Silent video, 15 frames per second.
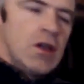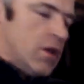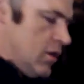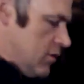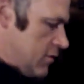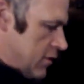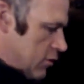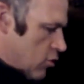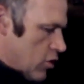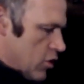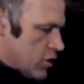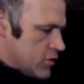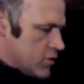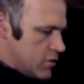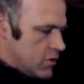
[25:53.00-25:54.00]
the
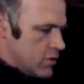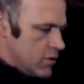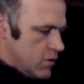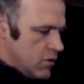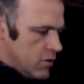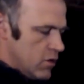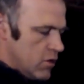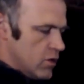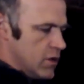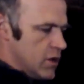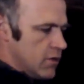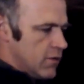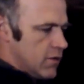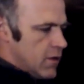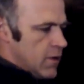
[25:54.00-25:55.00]
earth on
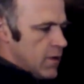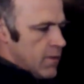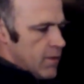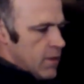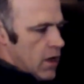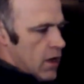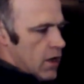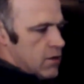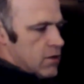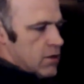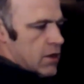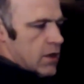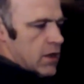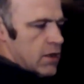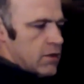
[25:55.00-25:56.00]
it. And
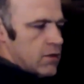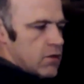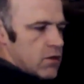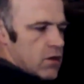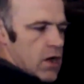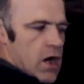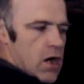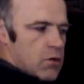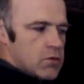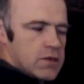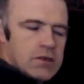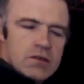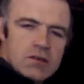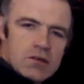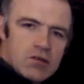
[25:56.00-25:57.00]
in the
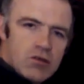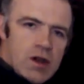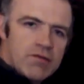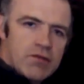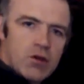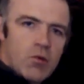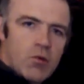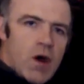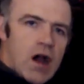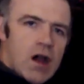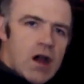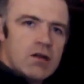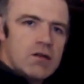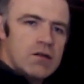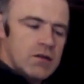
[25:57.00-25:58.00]
house, you have the
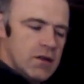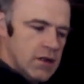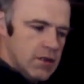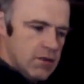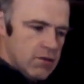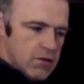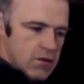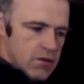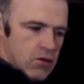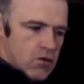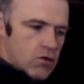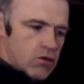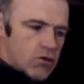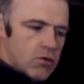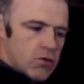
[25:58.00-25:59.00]
wire in the
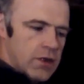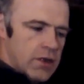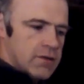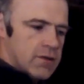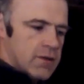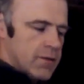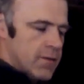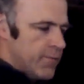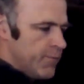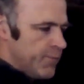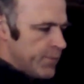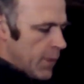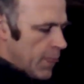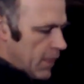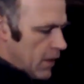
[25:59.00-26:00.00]
concrete,
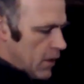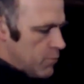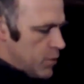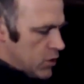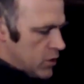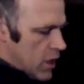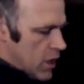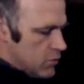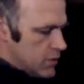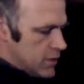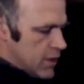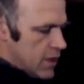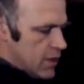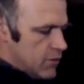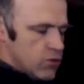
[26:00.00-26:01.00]
but
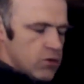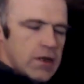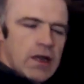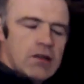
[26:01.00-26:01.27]
outside you can